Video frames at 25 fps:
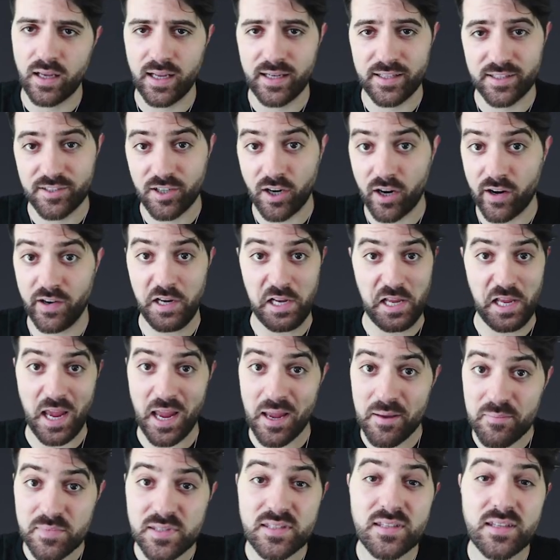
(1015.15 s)
entire
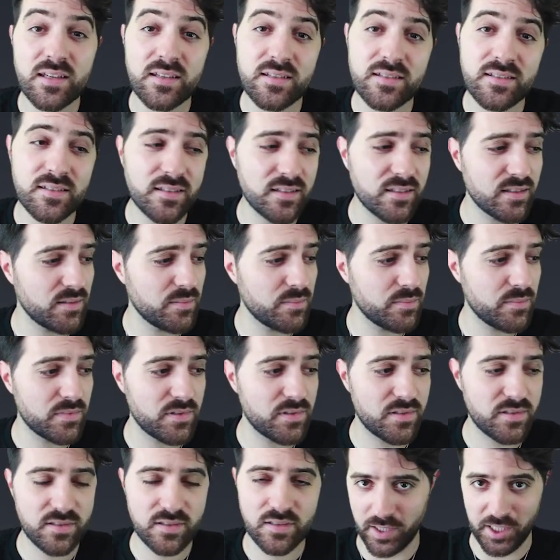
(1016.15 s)
game
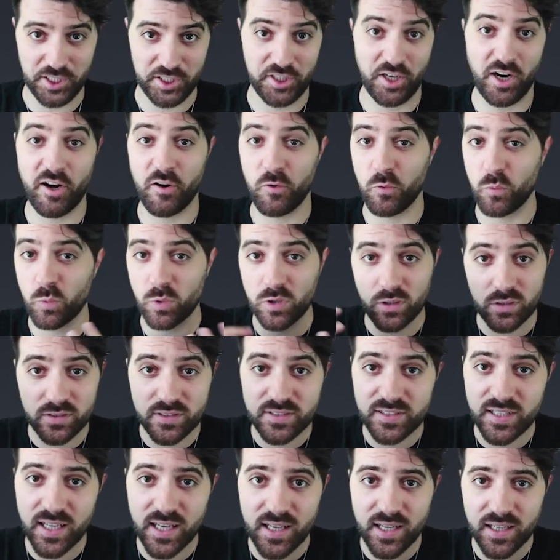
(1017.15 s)
systems, entire world
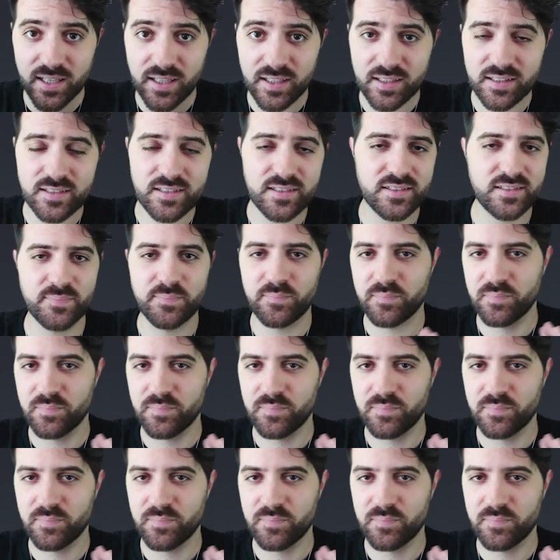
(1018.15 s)
settings.